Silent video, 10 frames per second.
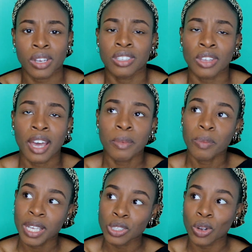So I'm a
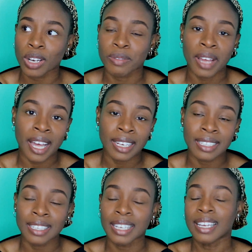big chocolate fan.
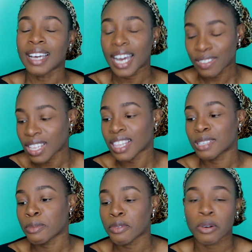I've said this
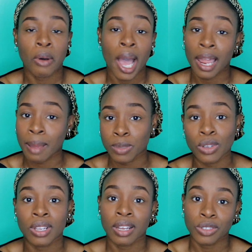before, I
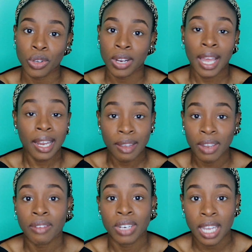absolutely love chocolate. I could have it
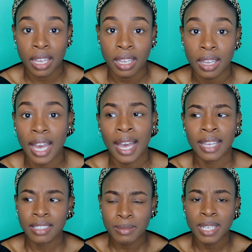every day. I
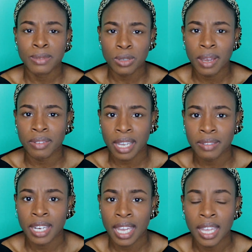sometimes do have it every
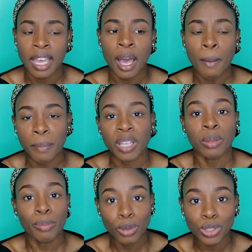day, but the
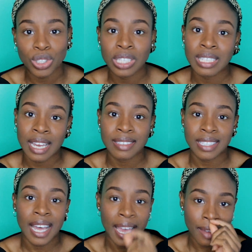portion sizes
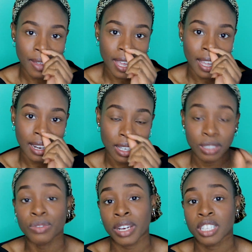that I have it in is
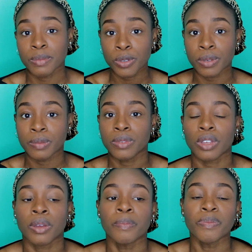very small.
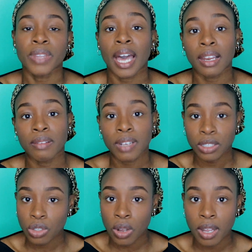So I love Lindt
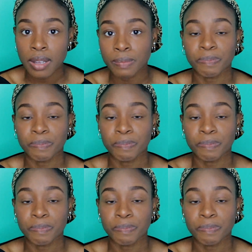chocolate.